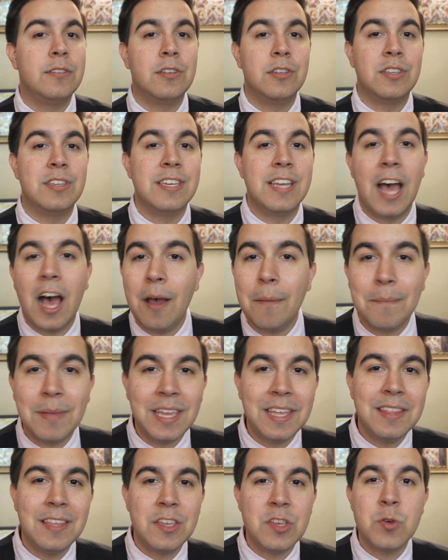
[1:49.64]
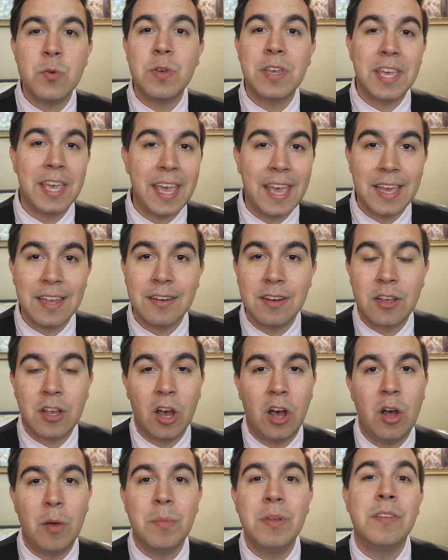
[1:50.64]
does not mean that you can't
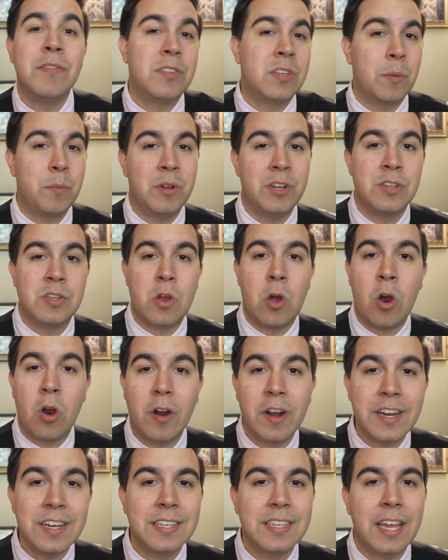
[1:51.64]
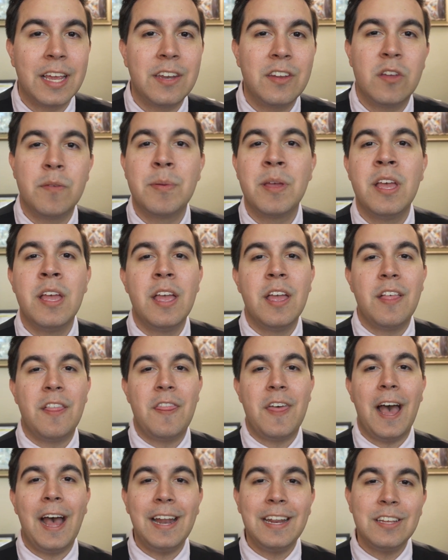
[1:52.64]
come if someone has already signed up.
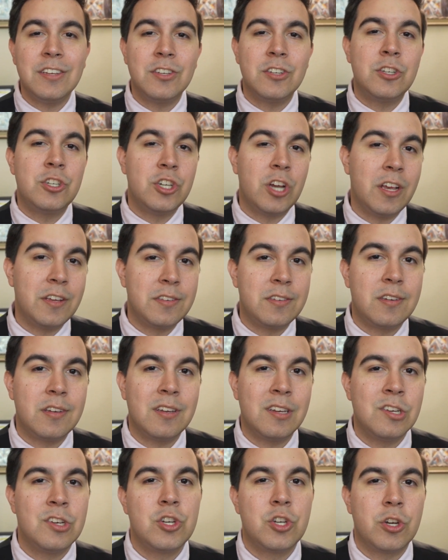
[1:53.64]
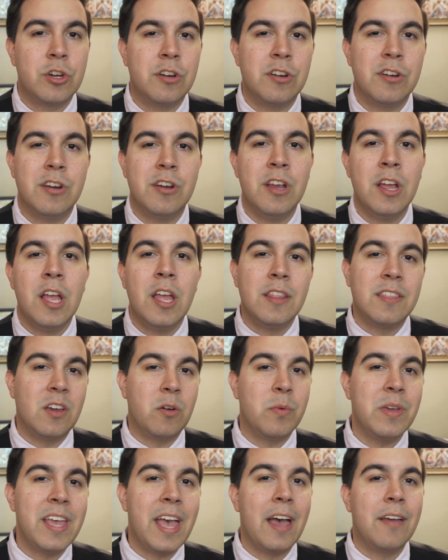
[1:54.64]
That is just to ensure that
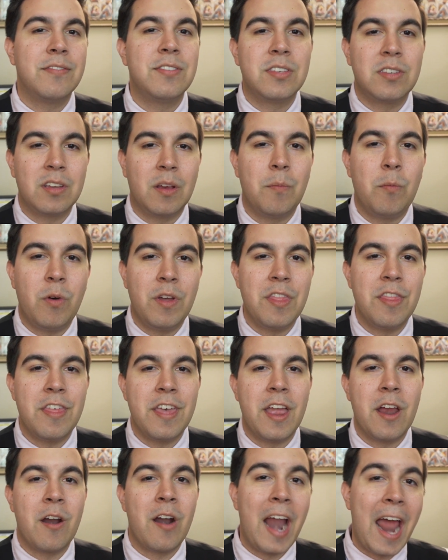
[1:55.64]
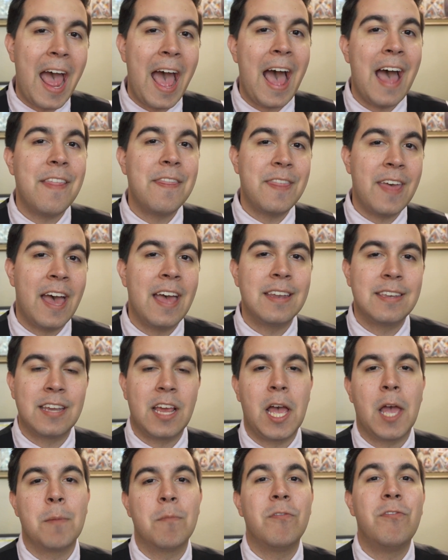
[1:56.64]
we have someone there at that
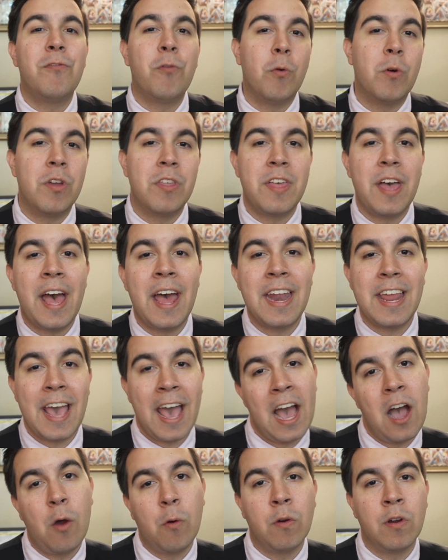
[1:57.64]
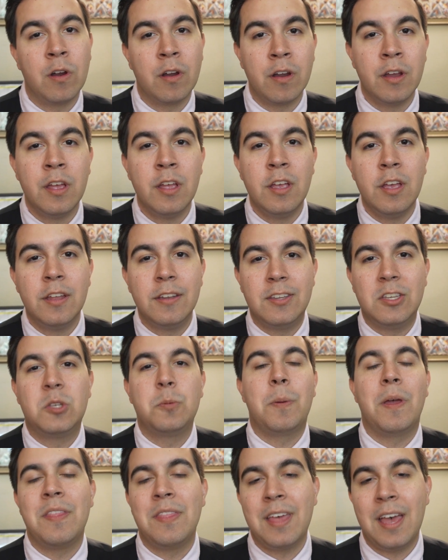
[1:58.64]
time for that hour to
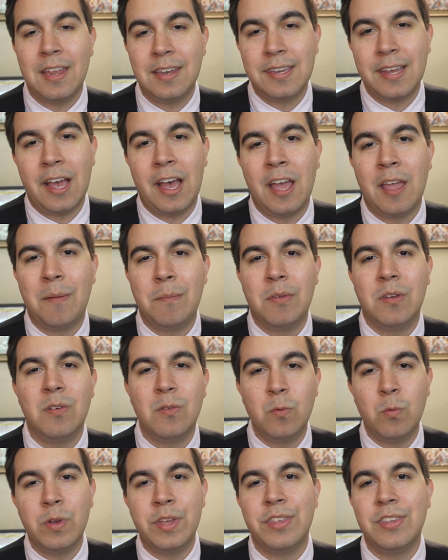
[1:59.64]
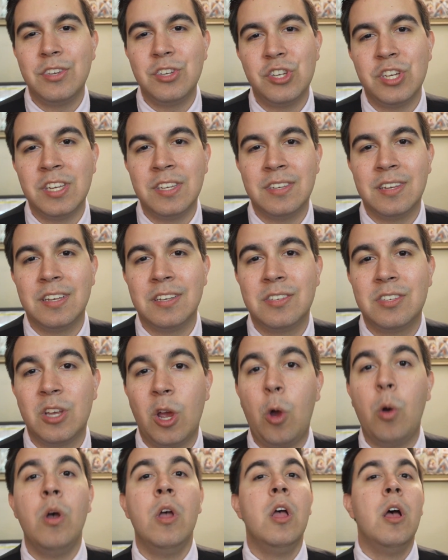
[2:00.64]
spend that time with Jesus.
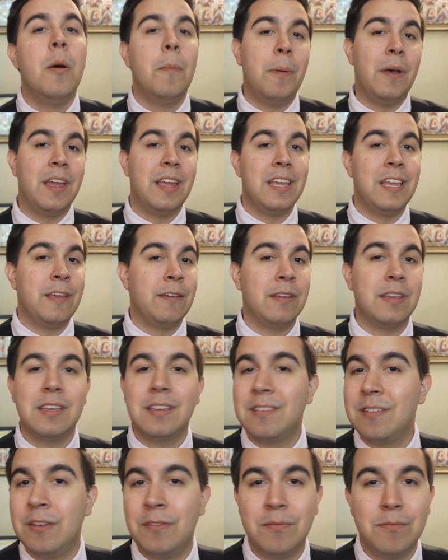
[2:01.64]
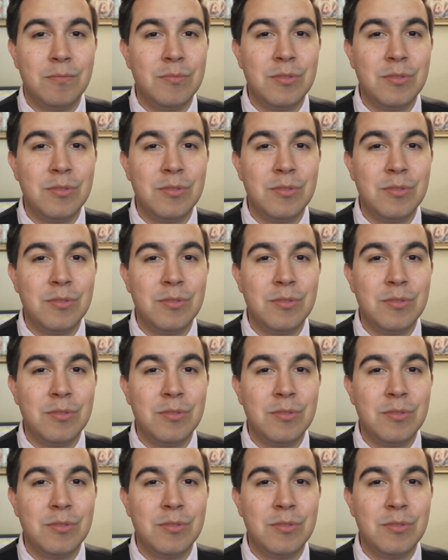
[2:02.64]
So, but it